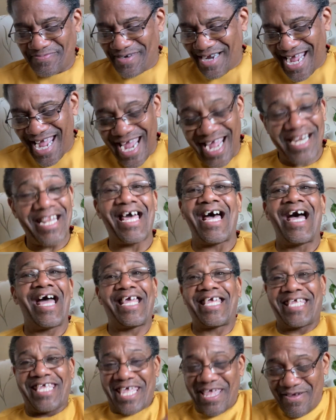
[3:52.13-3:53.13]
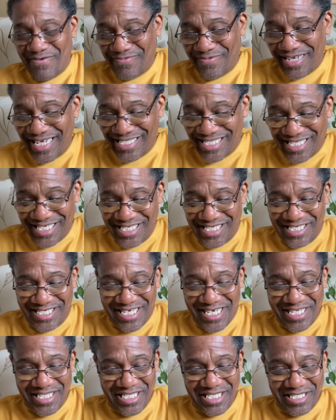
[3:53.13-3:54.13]
right, I can't wait to
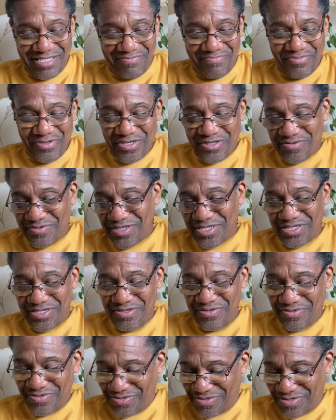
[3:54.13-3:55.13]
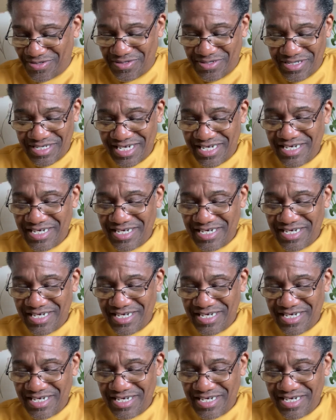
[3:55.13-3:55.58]
share this book with you all.